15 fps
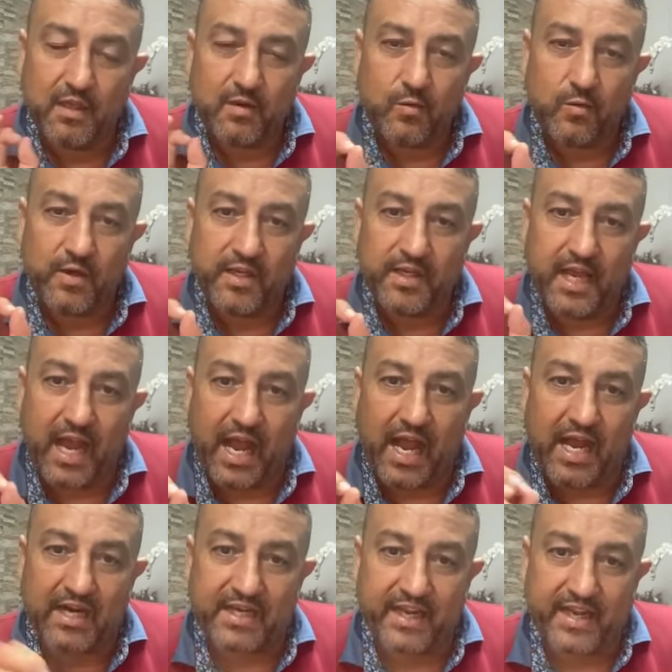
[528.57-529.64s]
we
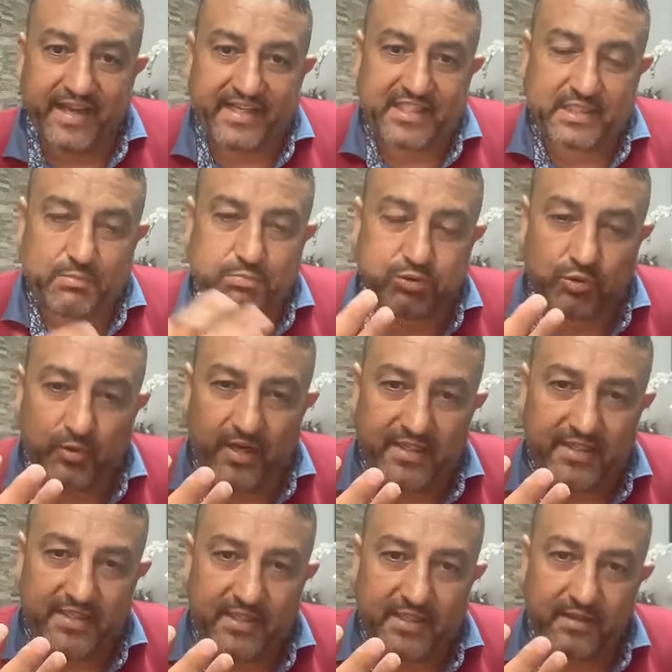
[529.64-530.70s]
are
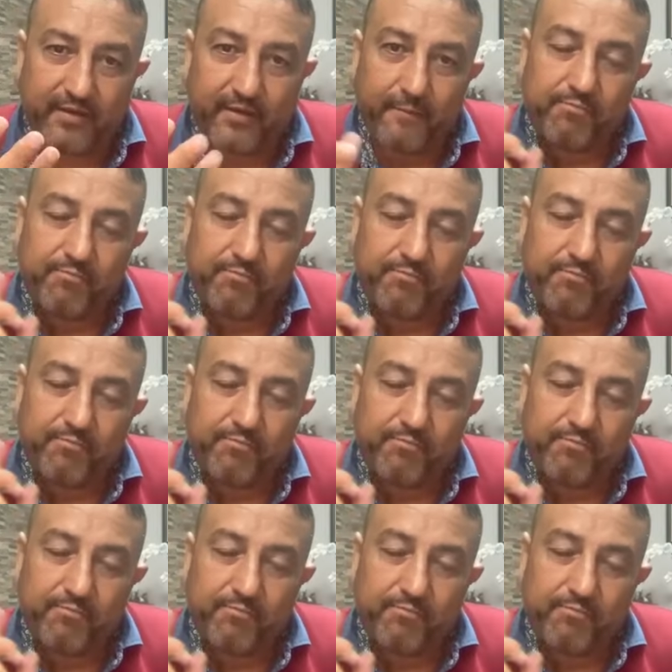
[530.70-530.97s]
expressing